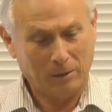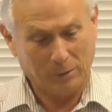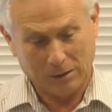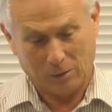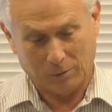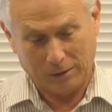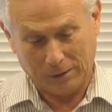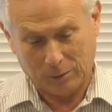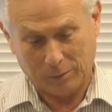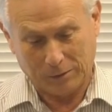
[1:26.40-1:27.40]
We don't
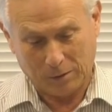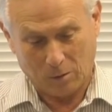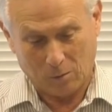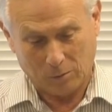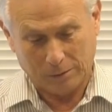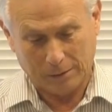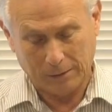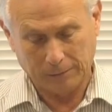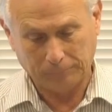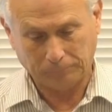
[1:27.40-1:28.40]
need to be told
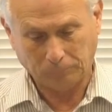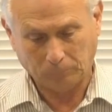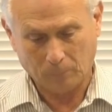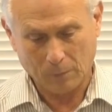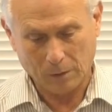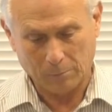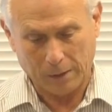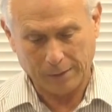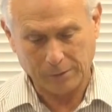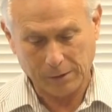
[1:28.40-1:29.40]

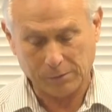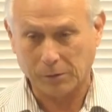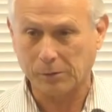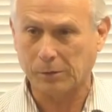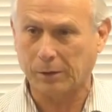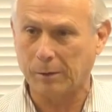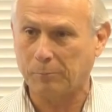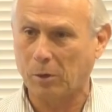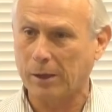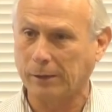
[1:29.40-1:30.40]
by Jesus to
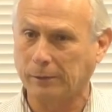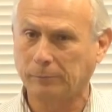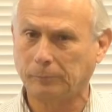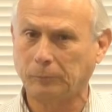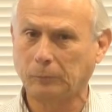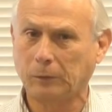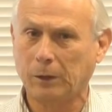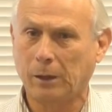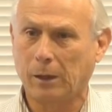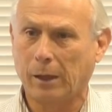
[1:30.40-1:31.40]
keep praying
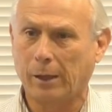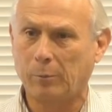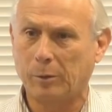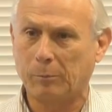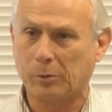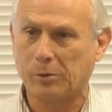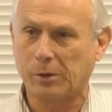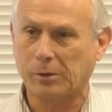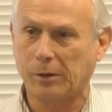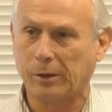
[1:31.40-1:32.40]
and to be
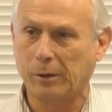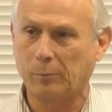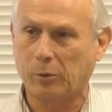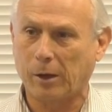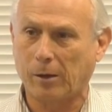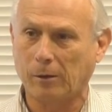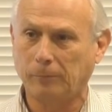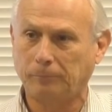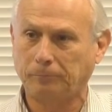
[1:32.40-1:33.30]
persistent in prayer